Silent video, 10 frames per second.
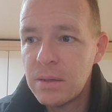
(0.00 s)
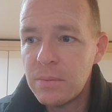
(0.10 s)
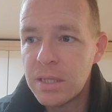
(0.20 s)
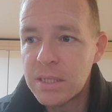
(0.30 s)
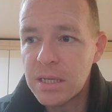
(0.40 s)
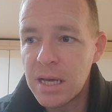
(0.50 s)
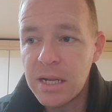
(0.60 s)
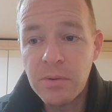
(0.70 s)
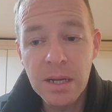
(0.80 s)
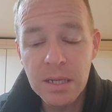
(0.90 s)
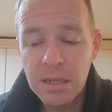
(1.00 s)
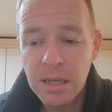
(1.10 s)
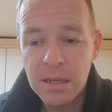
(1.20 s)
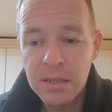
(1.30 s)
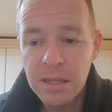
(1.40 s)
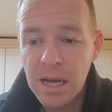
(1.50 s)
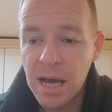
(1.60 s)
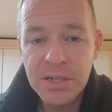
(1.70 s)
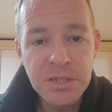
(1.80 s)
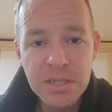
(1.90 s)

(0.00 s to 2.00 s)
But anyway, yeah,